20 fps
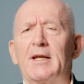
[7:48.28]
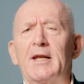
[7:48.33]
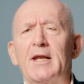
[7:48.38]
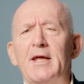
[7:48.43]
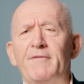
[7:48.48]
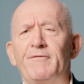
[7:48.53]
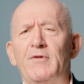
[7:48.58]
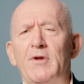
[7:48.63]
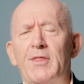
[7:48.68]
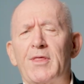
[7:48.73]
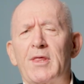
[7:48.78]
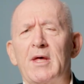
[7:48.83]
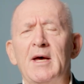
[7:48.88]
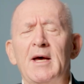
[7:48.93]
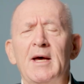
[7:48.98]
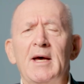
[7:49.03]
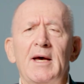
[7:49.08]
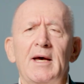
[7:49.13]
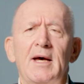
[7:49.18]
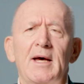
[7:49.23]
eleventh,
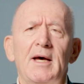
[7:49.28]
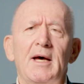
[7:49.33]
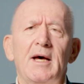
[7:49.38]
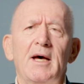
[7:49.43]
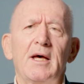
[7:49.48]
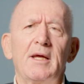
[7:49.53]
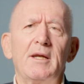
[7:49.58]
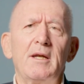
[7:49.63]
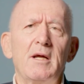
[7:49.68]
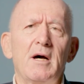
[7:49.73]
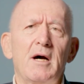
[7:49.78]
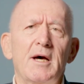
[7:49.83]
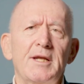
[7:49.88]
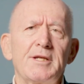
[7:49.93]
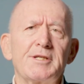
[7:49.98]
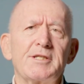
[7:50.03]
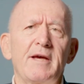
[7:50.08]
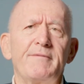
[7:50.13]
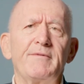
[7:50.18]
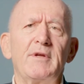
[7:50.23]
uh,
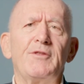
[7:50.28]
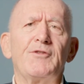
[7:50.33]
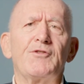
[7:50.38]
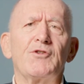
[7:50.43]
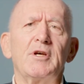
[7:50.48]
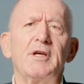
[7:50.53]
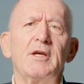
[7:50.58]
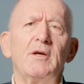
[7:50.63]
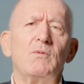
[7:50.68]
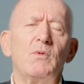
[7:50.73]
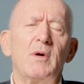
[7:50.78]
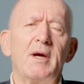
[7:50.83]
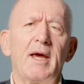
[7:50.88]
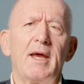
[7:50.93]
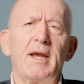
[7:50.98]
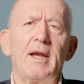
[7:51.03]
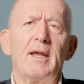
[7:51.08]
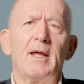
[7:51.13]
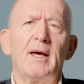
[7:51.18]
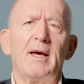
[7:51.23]
nineteen seventy-three,
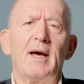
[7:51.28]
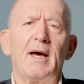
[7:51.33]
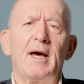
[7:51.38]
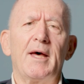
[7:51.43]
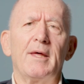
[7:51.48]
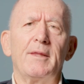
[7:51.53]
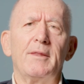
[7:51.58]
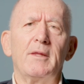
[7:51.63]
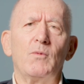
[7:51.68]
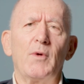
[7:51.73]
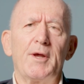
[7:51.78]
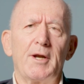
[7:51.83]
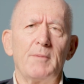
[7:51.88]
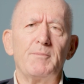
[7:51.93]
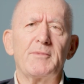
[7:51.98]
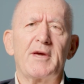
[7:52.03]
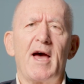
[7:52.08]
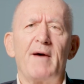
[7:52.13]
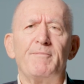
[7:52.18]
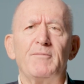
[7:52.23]
when uh, the
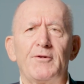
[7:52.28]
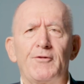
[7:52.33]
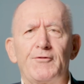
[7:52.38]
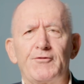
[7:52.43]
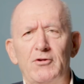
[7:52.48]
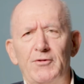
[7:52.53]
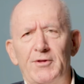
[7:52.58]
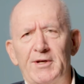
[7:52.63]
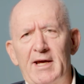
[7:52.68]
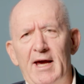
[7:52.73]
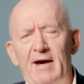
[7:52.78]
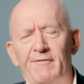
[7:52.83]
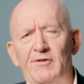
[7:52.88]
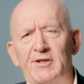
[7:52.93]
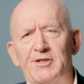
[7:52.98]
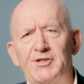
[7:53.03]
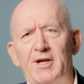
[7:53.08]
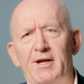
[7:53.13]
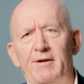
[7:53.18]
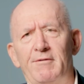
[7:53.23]
Whitlam government, through the
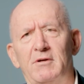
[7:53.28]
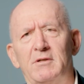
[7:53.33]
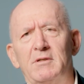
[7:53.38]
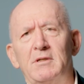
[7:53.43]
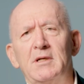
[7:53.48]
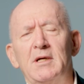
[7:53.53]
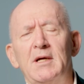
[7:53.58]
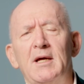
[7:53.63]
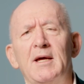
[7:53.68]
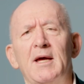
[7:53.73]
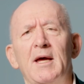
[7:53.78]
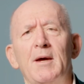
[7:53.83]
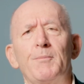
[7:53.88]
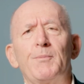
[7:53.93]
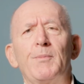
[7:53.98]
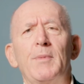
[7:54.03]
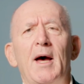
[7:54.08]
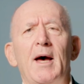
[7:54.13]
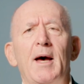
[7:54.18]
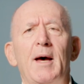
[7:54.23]
Governor-General,
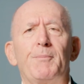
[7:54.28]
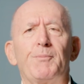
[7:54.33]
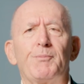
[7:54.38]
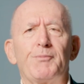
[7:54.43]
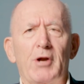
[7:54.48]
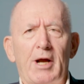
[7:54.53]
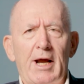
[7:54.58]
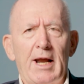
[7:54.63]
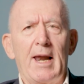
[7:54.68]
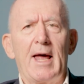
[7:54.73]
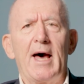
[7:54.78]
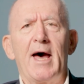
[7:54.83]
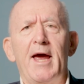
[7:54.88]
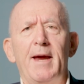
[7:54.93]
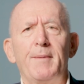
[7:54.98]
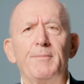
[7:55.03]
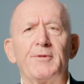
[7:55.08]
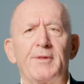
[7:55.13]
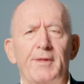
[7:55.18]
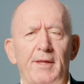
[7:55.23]
uh,
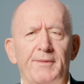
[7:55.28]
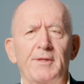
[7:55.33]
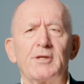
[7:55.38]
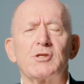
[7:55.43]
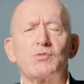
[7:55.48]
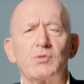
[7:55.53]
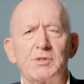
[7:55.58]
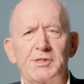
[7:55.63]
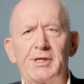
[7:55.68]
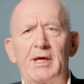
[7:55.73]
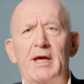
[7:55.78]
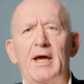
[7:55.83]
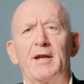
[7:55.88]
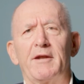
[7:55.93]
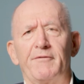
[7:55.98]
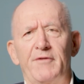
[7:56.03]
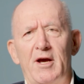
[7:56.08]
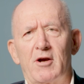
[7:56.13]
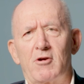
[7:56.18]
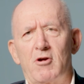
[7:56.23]
proclaimed that this was the
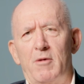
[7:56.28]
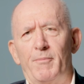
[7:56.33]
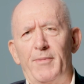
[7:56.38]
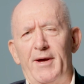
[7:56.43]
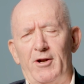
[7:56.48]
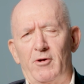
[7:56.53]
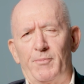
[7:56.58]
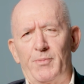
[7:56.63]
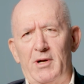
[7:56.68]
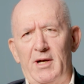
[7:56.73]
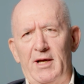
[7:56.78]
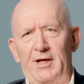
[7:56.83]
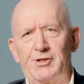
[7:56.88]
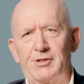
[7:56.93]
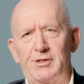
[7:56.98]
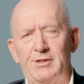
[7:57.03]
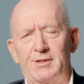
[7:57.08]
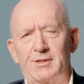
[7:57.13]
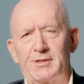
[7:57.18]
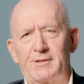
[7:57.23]
end of our combat
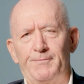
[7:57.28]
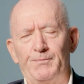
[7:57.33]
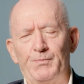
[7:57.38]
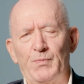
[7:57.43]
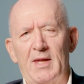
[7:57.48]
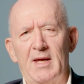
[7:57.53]
operations.